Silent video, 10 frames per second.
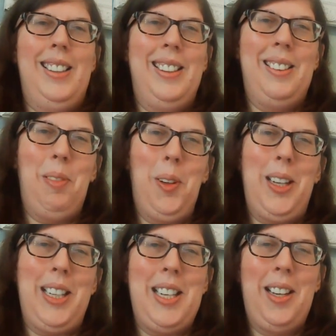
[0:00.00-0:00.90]

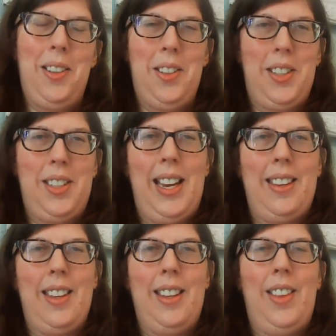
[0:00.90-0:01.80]
Marie tells
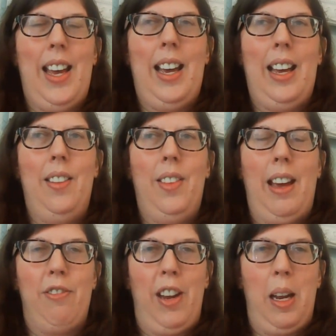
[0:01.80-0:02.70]
Nathan that
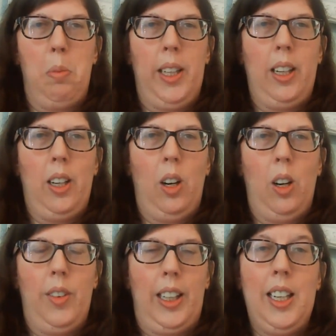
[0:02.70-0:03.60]
that family
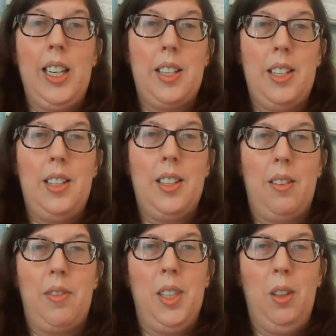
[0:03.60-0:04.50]
are the cousins
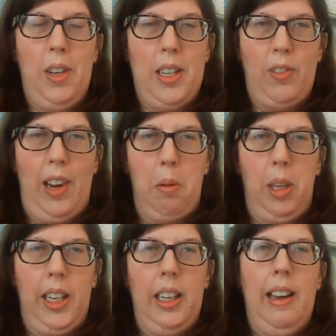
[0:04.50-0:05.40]
of Sylvia's
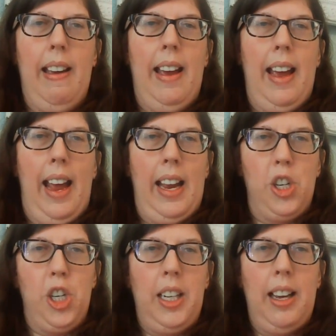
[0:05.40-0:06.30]
family and
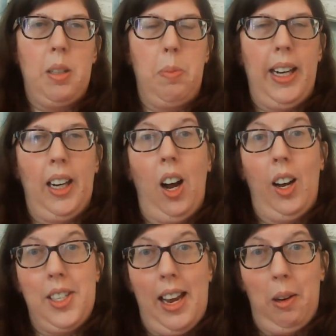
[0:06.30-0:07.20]
she has been in
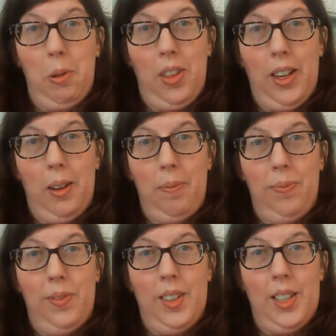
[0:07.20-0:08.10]
contact with them.
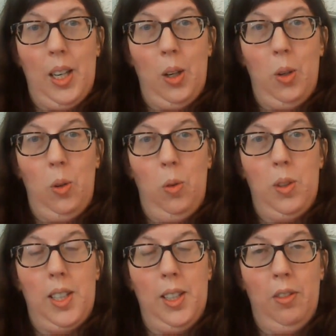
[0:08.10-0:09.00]
So
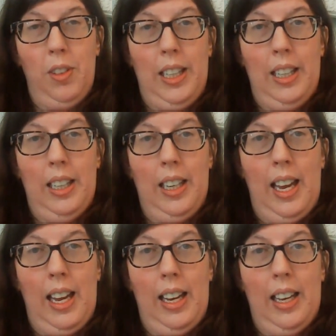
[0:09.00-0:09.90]
Sylvia
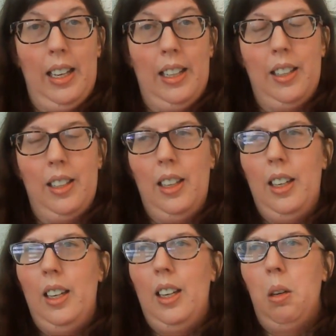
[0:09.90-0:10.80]
and
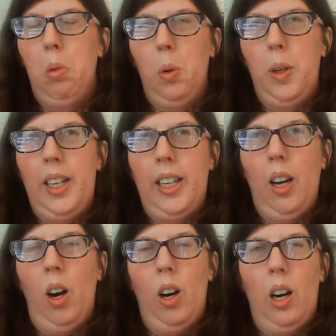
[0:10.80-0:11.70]
Marie
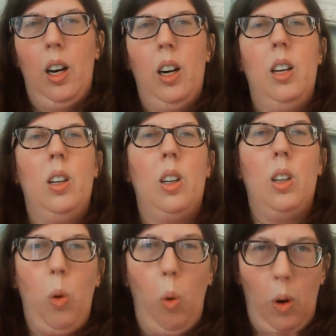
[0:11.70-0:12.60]
are
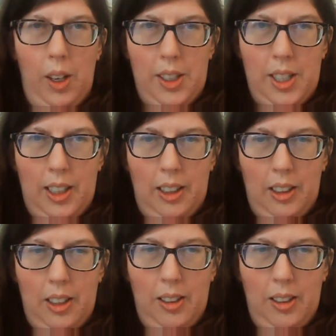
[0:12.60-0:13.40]
quarantined.